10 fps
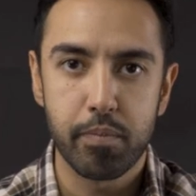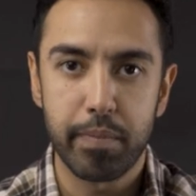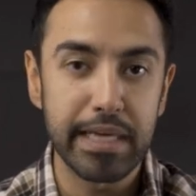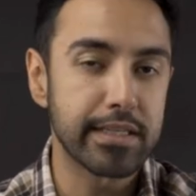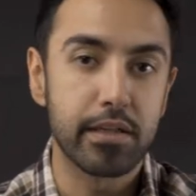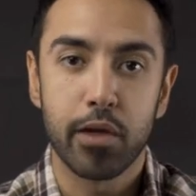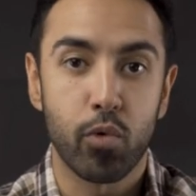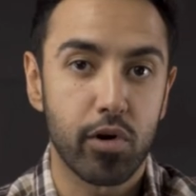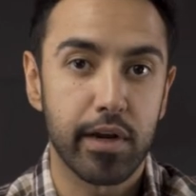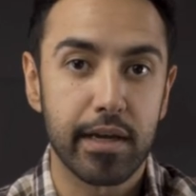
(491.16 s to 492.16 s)
basically
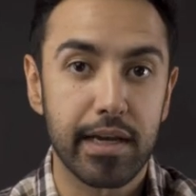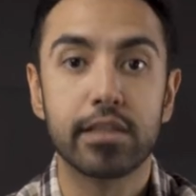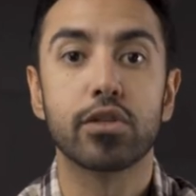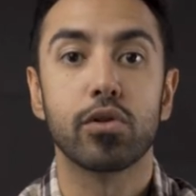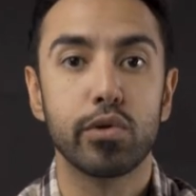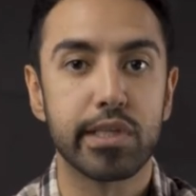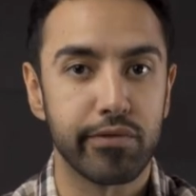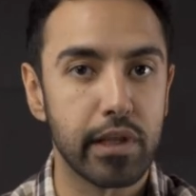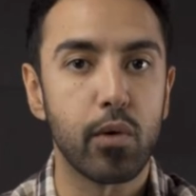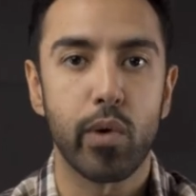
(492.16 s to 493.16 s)
working
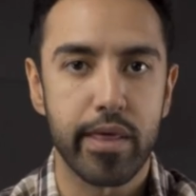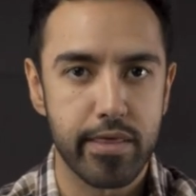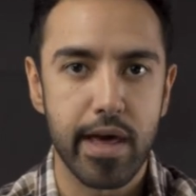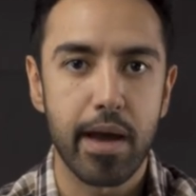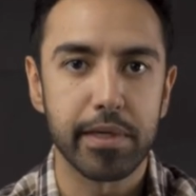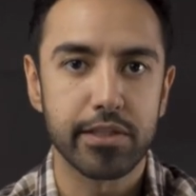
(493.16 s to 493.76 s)
exclusively with them.